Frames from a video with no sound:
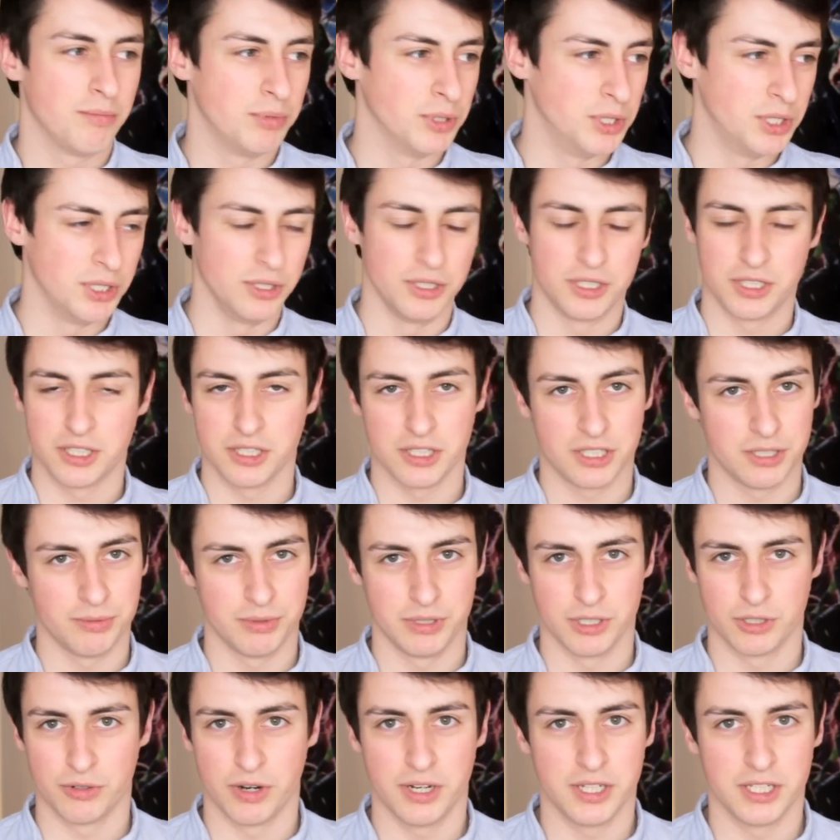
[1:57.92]
produce
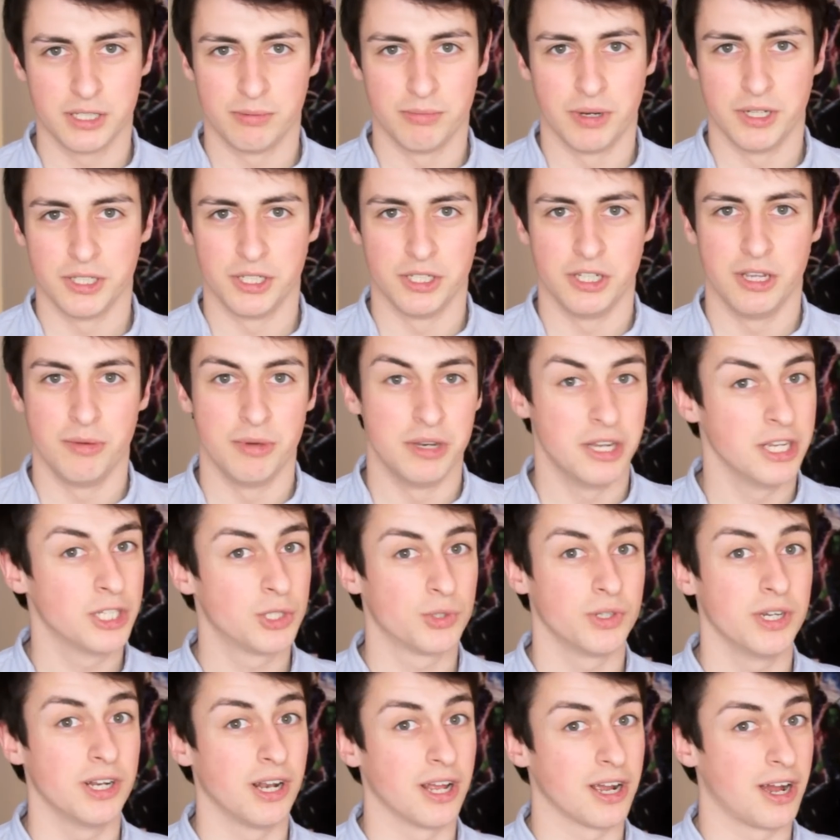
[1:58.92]
some of the greatest minds in human history,